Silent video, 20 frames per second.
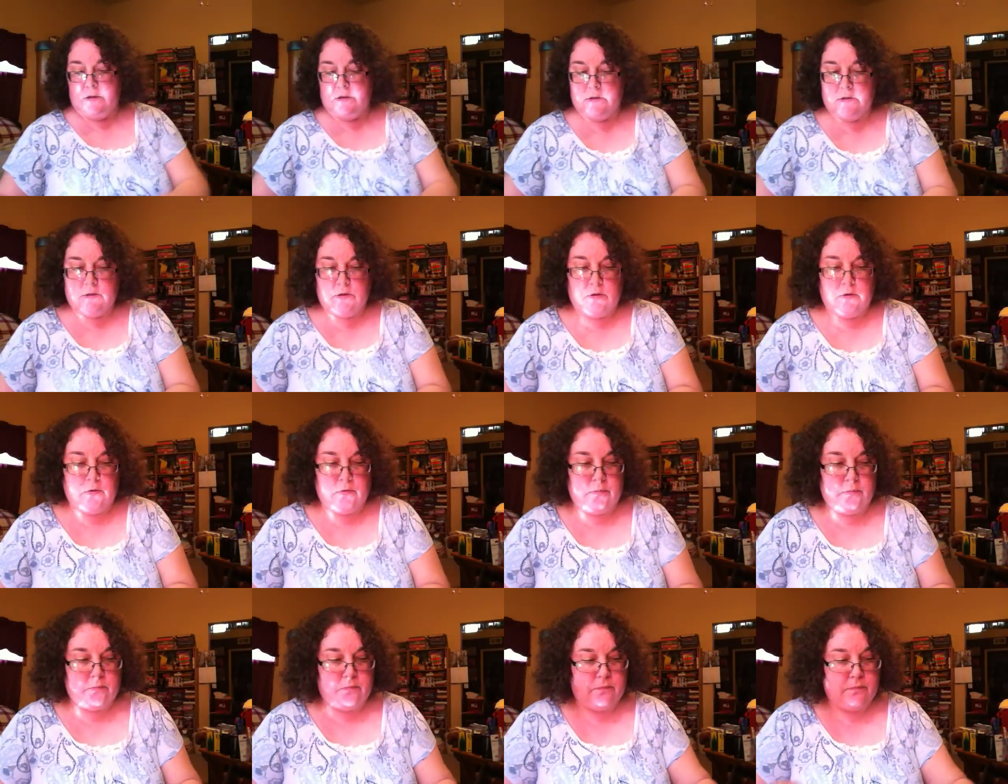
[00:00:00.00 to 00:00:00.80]

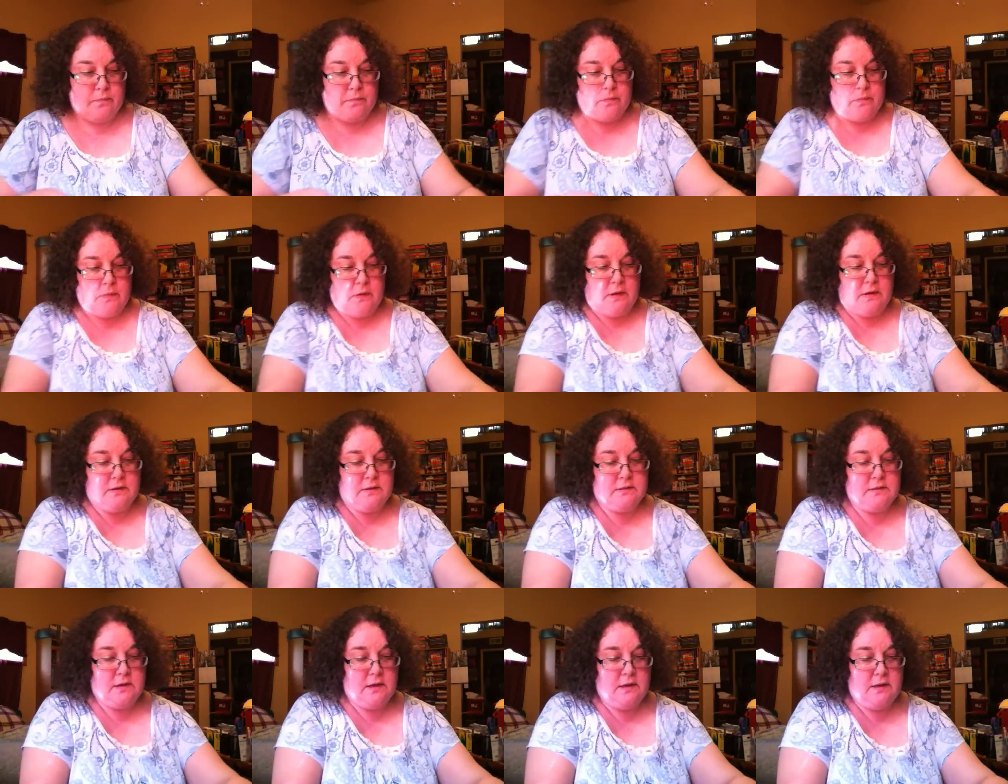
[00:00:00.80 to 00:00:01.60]
So I
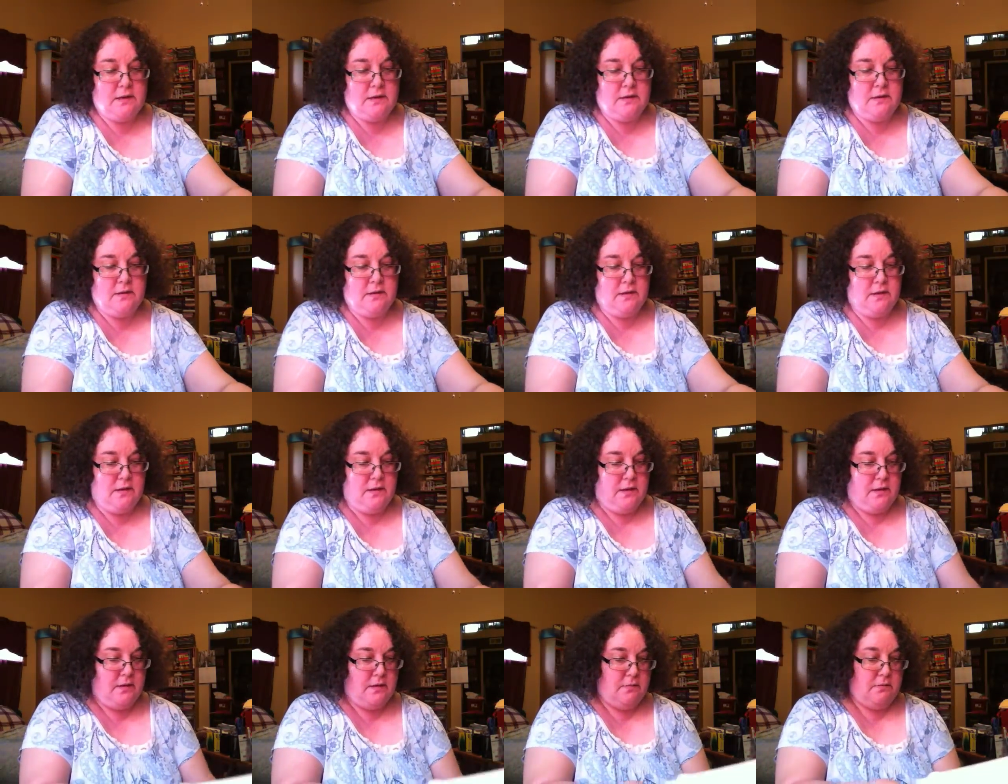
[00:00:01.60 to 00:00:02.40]
decided,
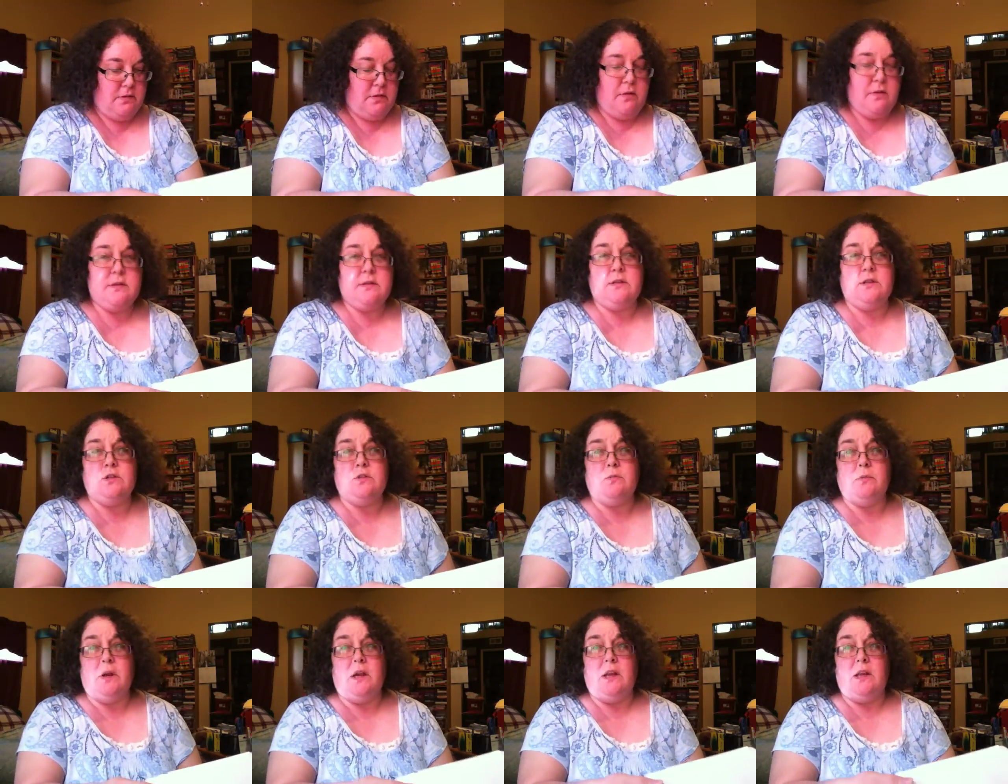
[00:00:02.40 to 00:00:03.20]
with all the
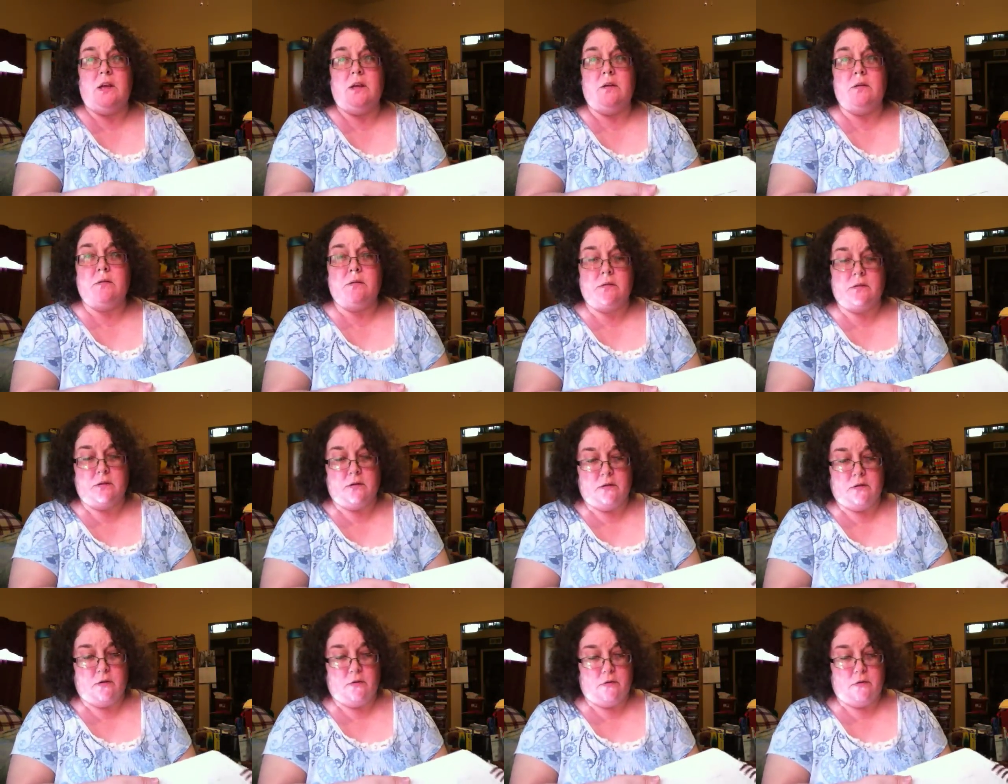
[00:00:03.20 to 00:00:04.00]
stitch mania, you know,